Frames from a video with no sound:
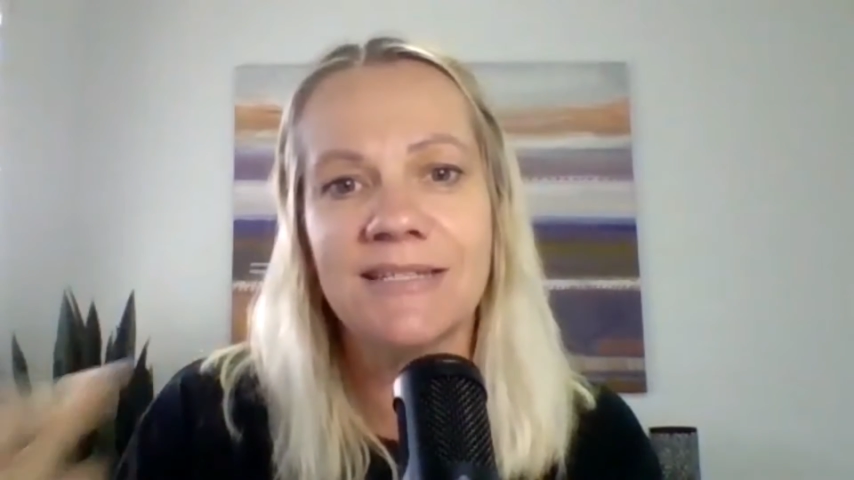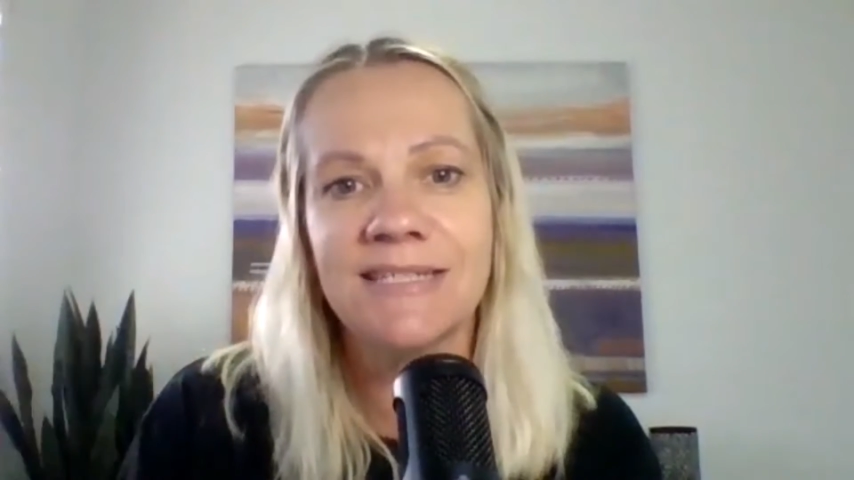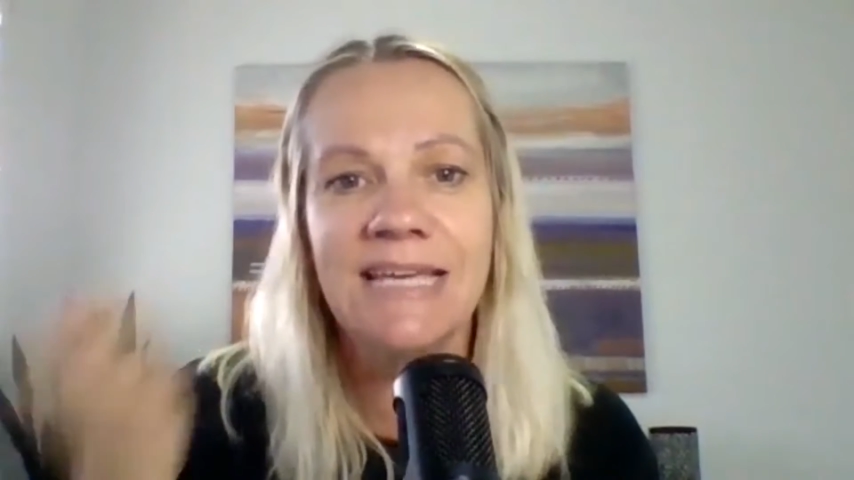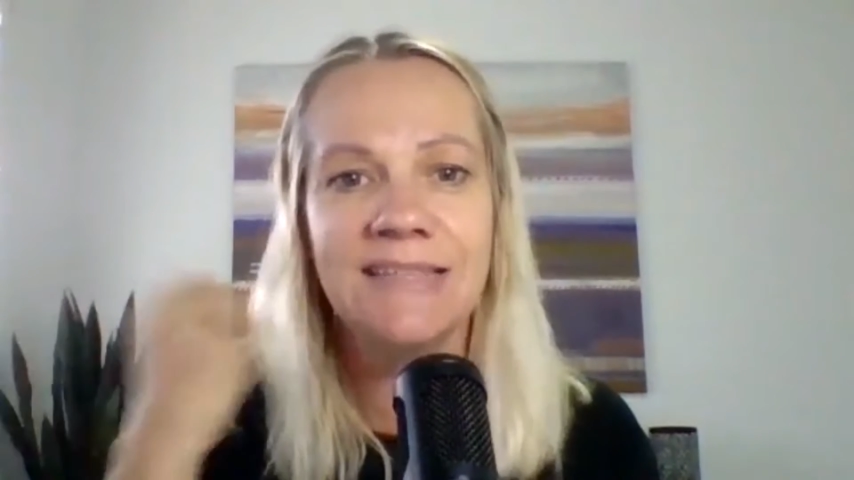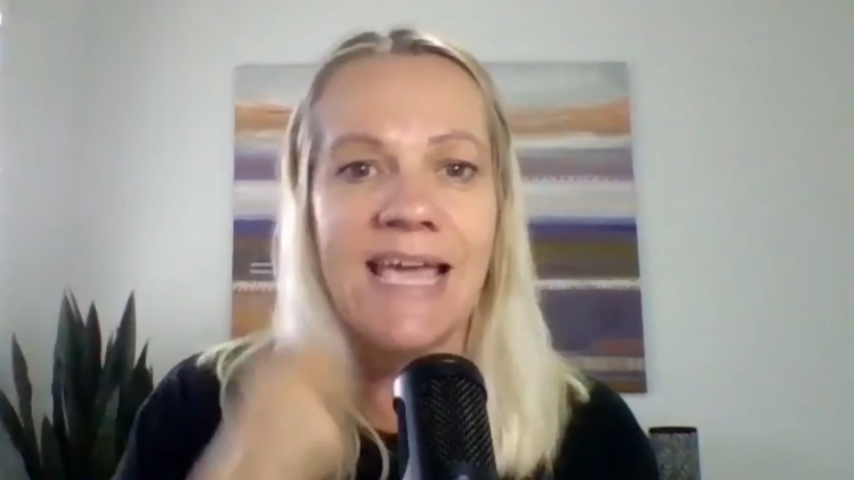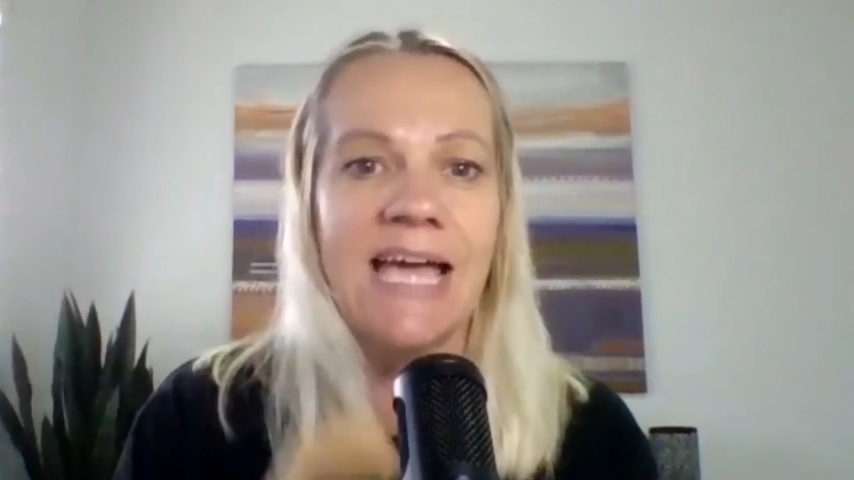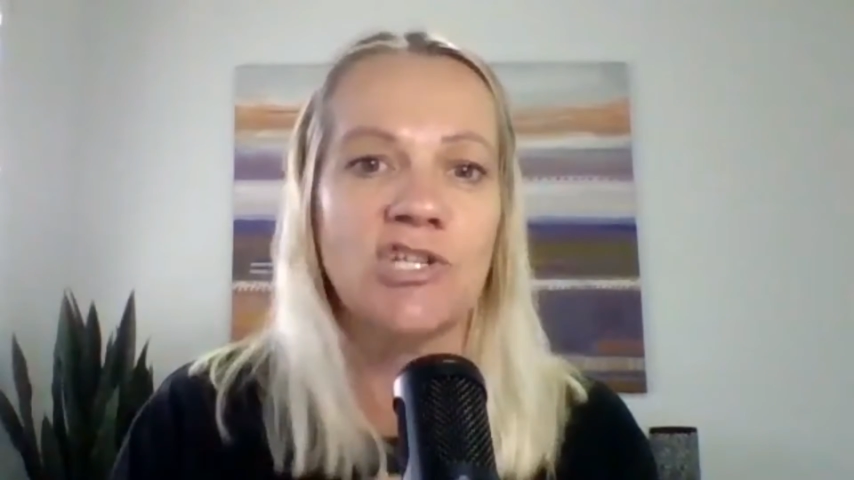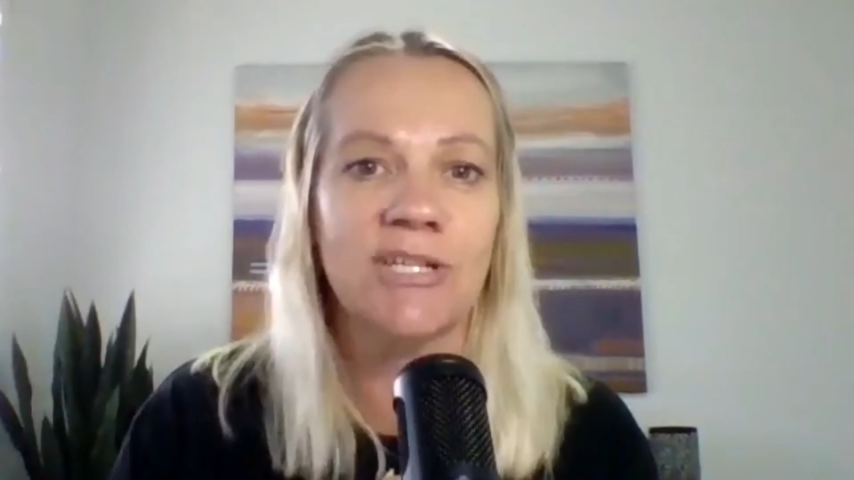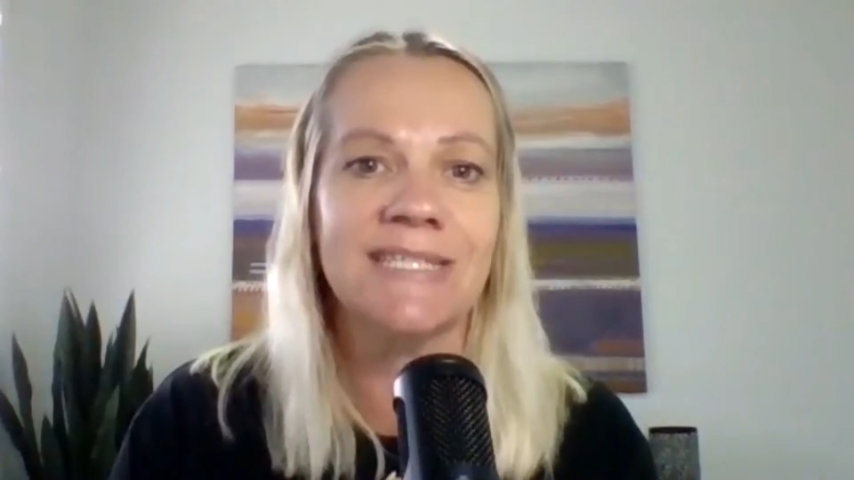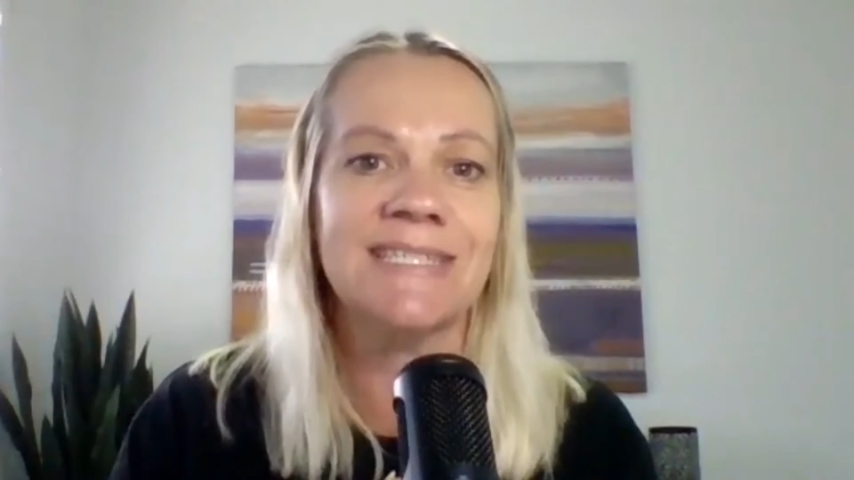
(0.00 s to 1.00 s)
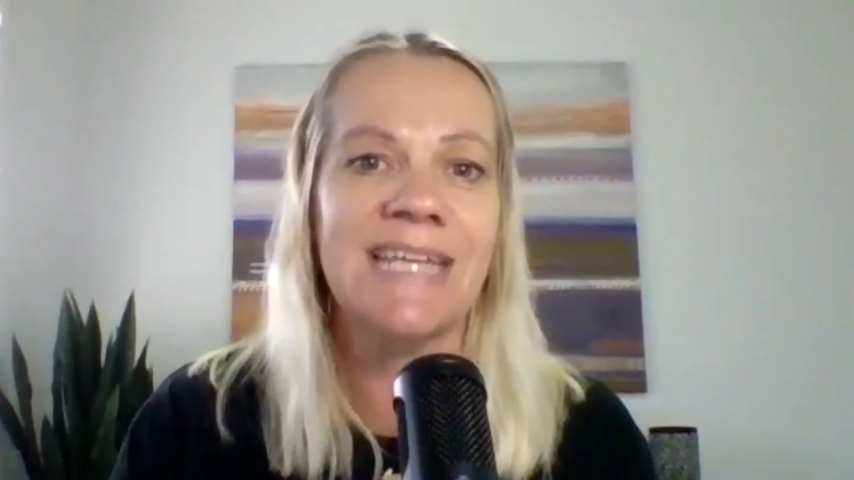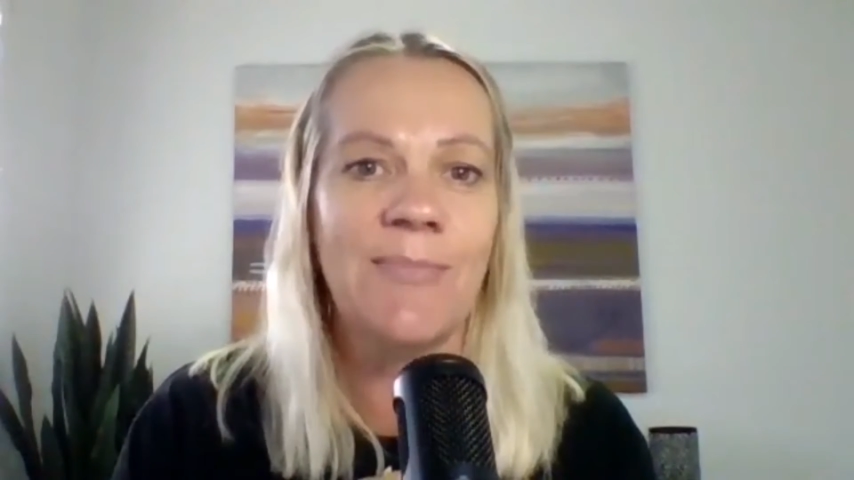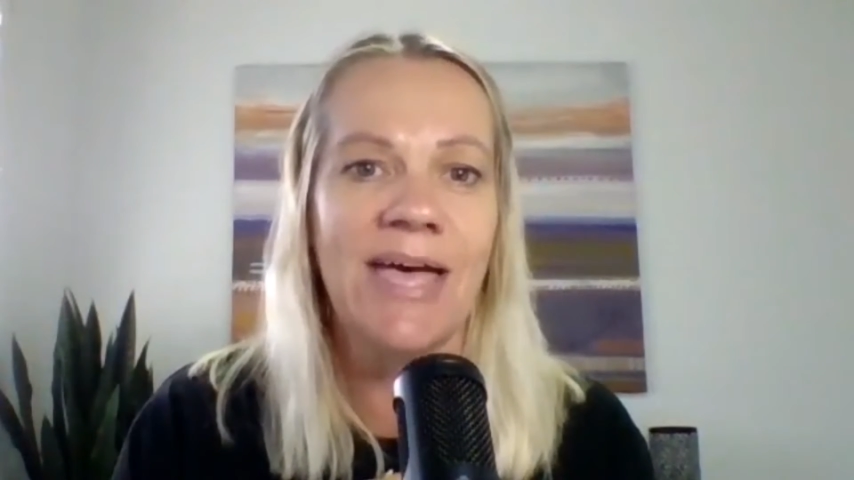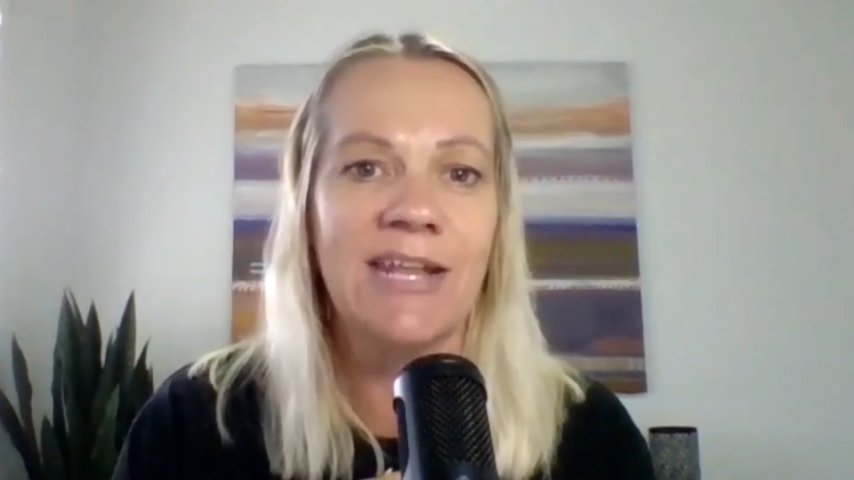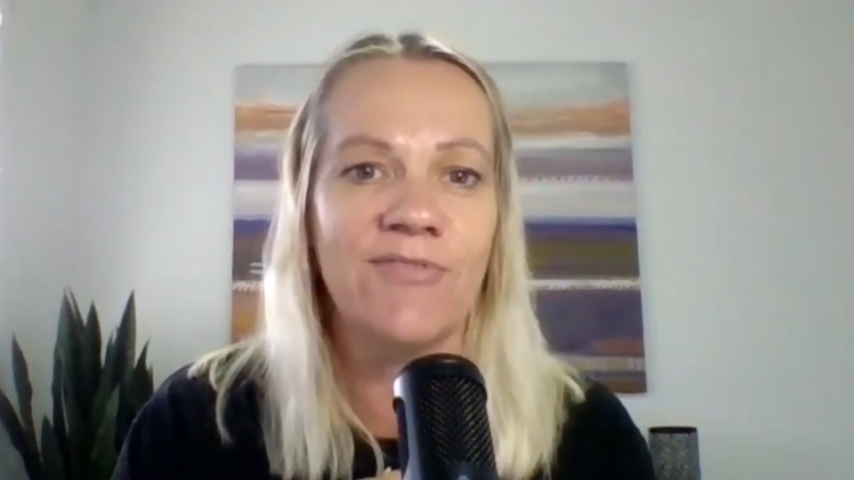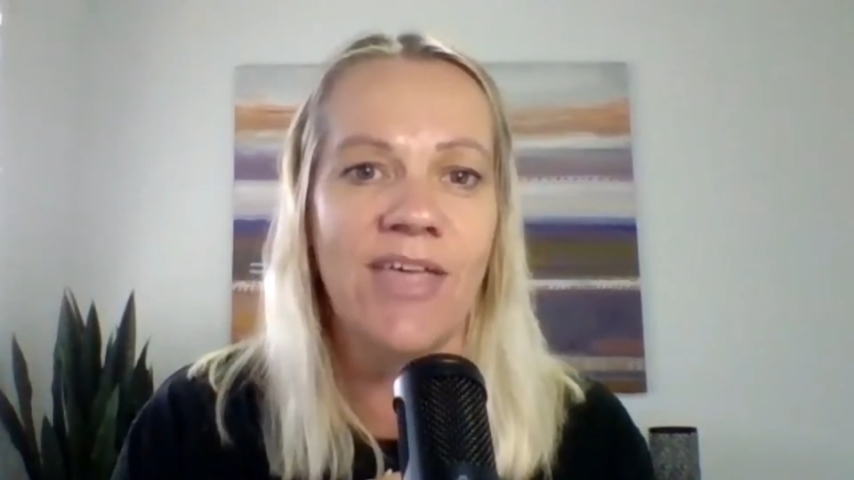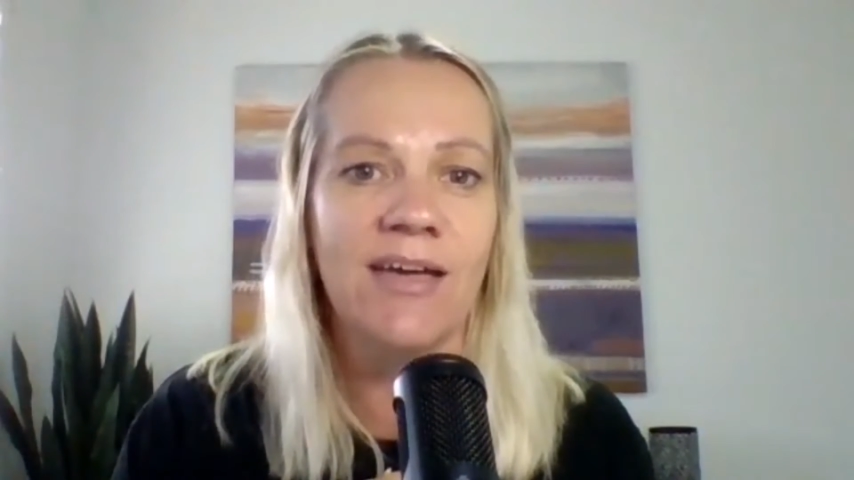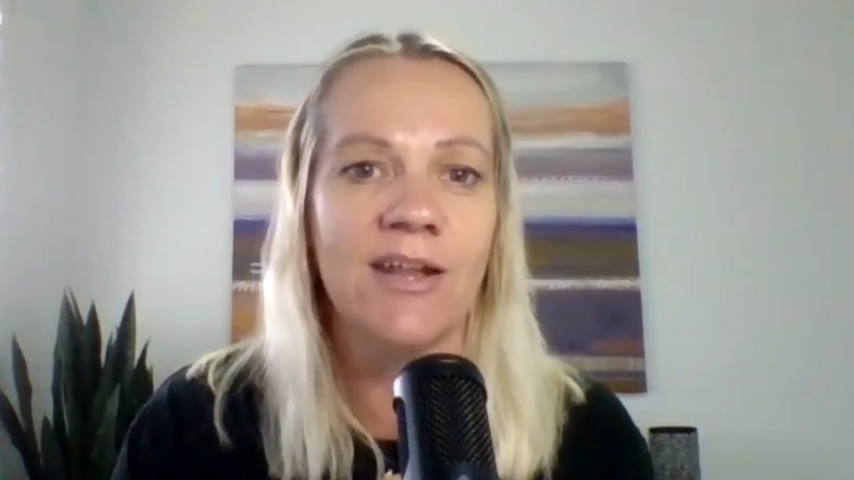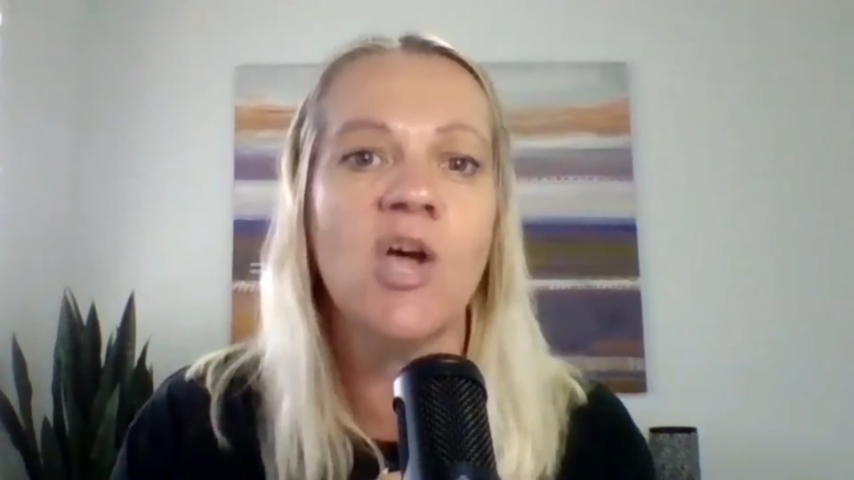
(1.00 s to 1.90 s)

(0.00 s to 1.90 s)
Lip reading: take the action and snap out of that